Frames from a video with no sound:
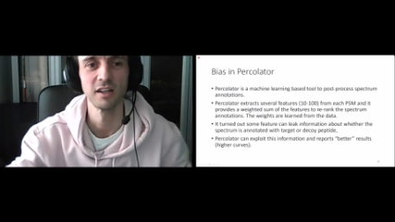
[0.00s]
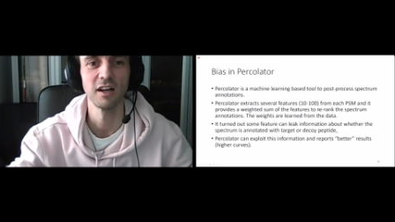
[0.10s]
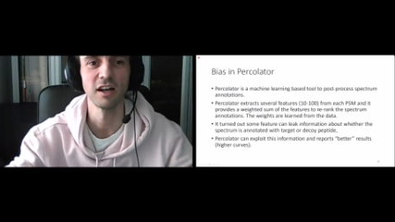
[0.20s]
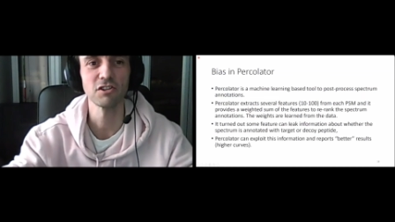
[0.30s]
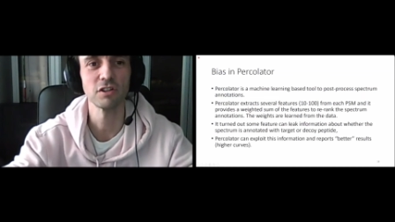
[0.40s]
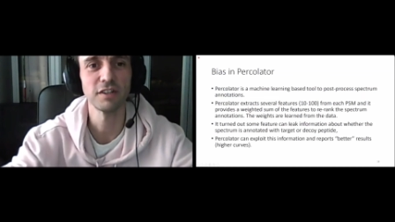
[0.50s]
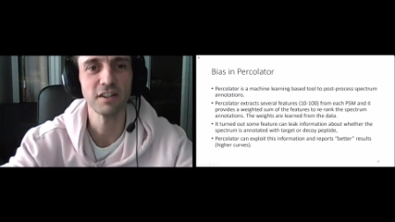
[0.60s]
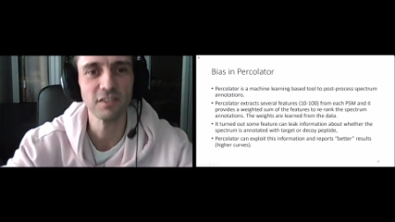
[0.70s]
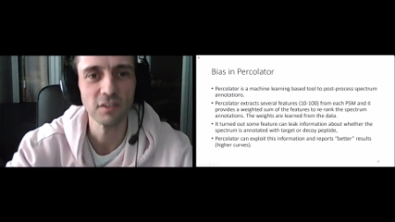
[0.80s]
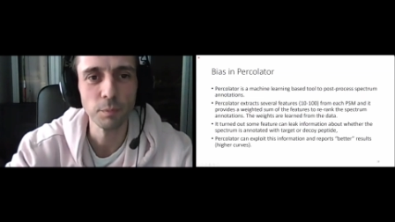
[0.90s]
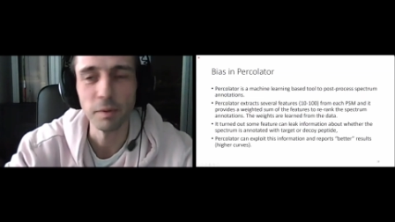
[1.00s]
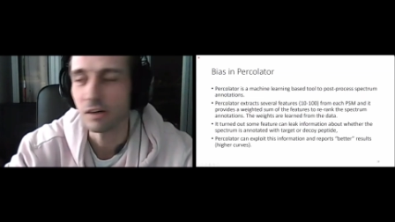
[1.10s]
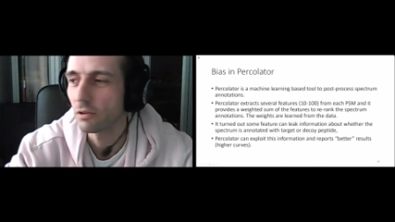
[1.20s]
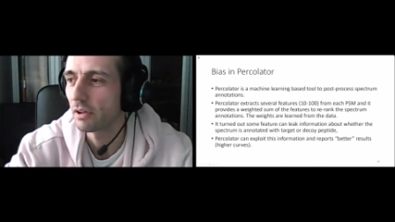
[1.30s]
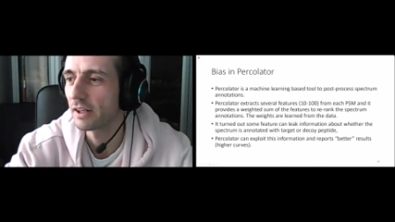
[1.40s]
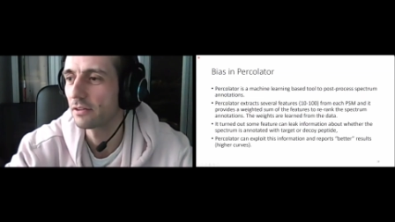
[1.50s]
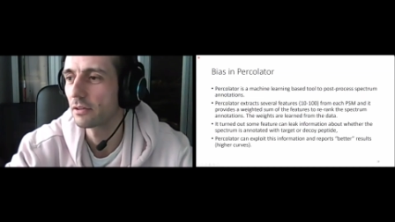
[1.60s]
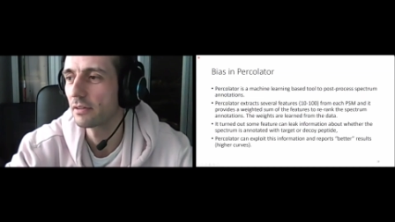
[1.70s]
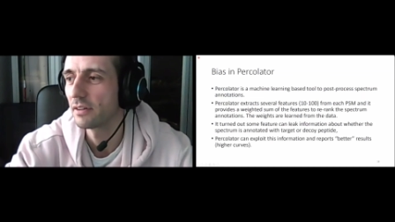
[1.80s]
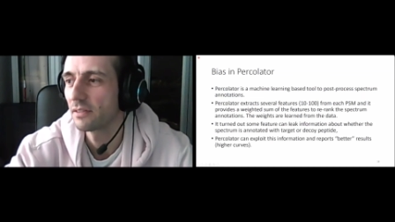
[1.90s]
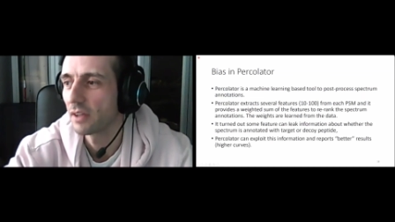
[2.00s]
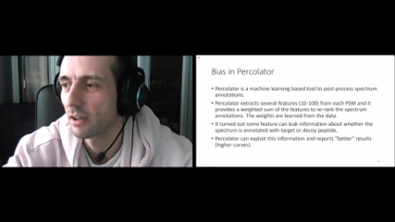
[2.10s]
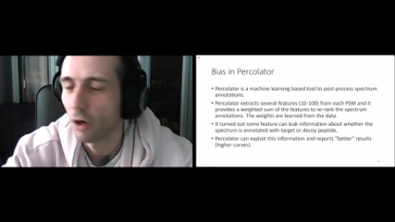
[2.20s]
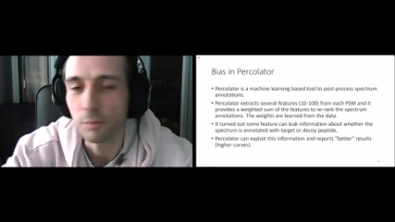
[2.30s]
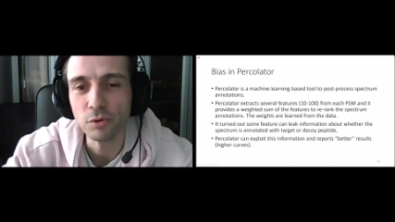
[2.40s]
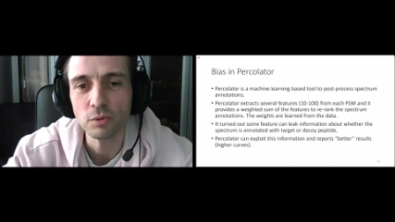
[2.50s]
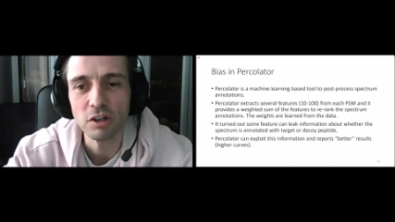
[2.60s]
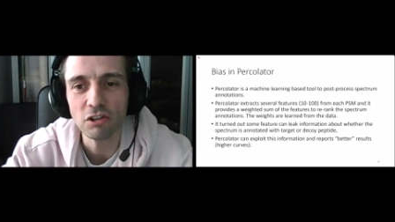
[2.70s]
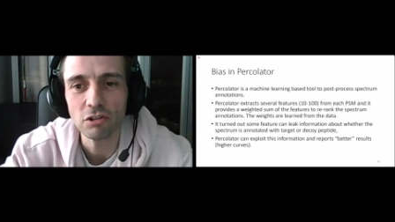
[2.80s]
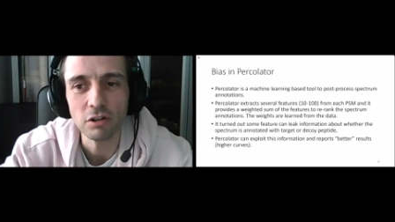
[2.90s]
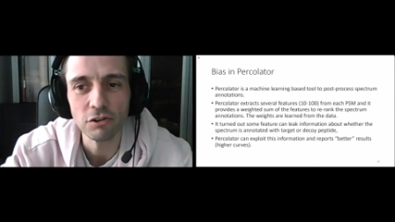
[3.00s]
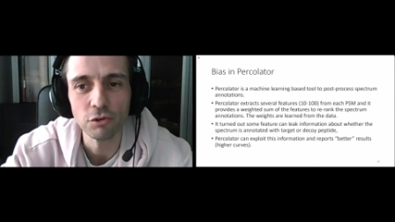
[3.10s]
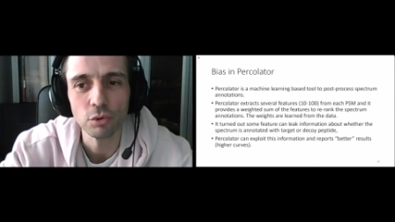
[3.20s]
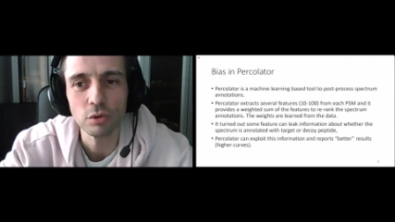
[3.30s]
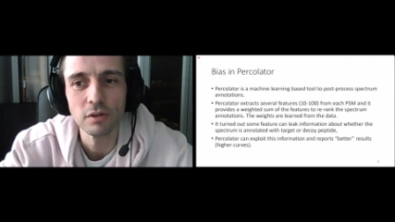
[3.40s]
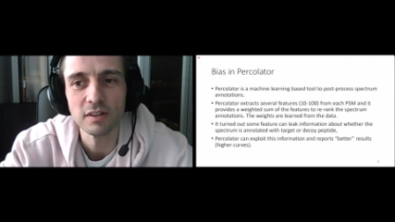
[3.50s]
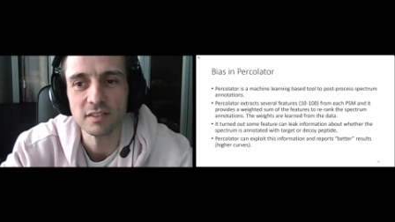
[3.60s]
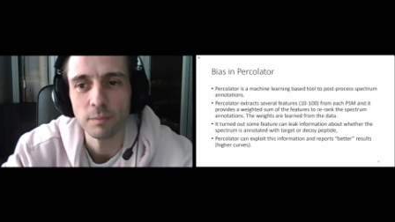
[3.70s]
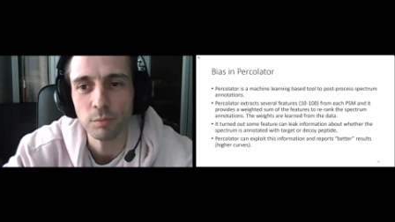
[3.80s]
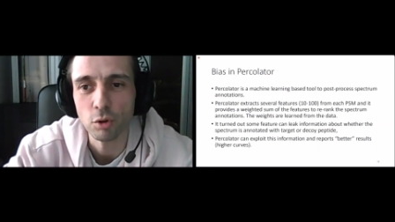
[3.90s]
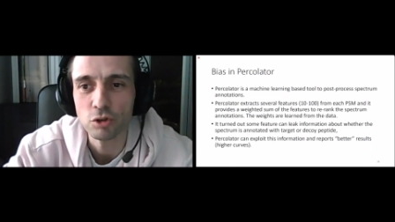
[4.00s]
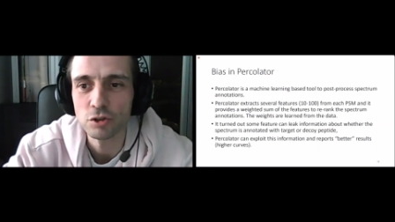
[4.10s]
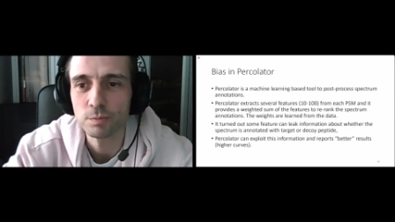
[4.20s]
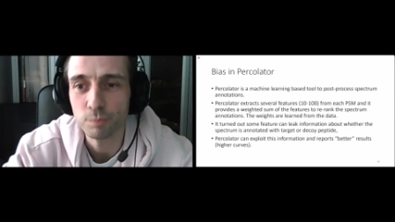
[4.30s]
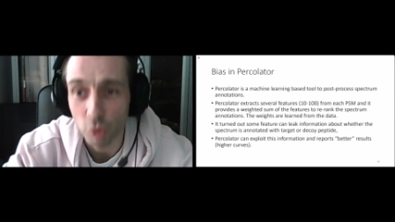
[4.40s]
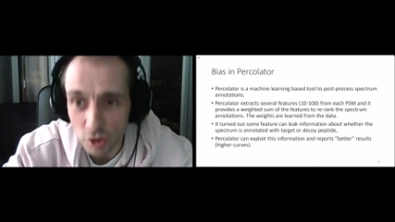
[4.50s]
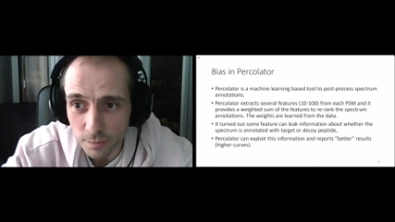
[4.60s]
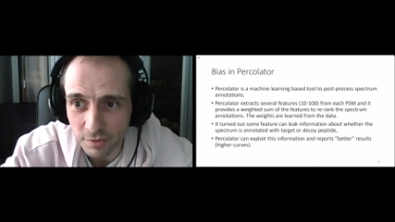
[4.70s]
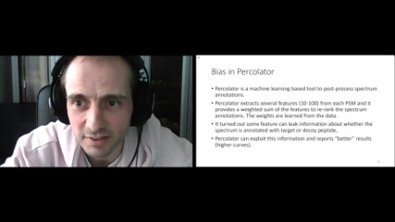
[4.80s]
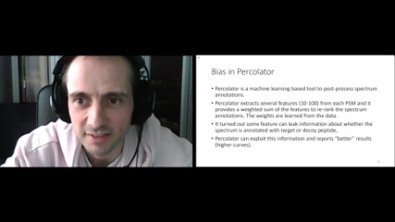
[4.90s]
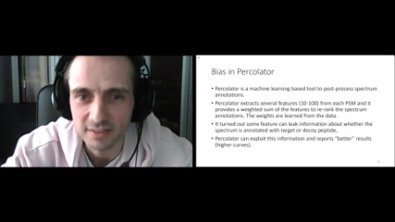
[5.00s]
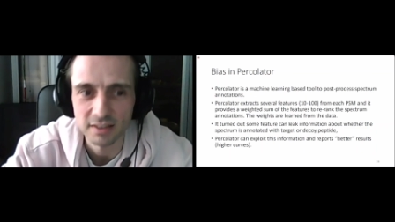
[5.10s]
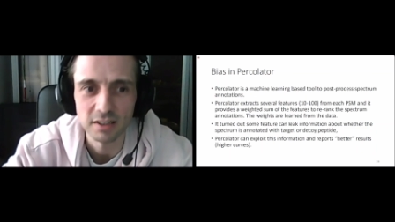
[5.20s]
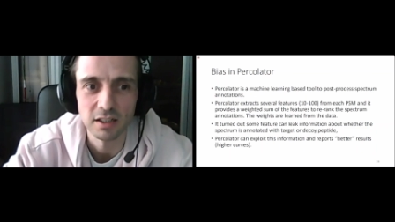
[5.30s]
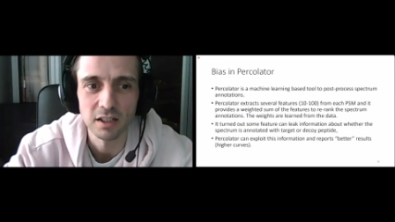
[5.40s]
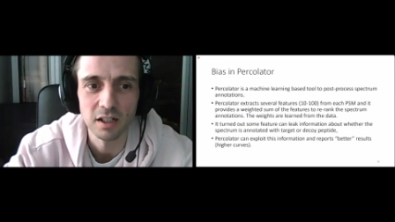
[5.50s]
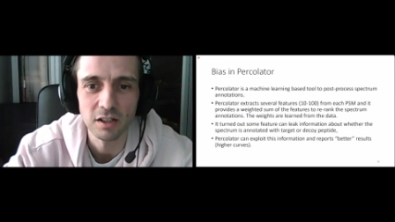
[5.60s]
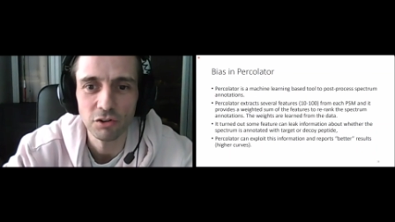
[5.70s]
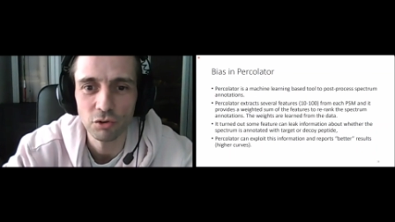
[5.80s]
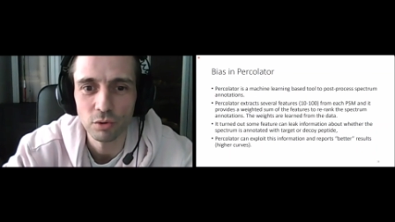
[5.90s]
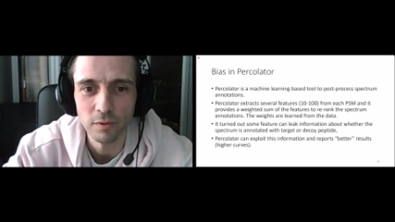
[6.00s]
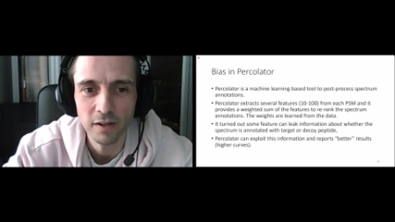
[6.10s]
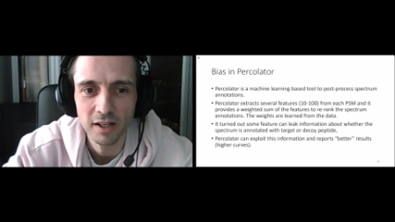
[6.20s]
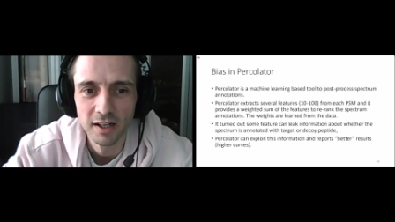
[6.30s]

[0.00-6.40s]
actually there is this Percolator. It's a computational tool. It's a post-processing tool.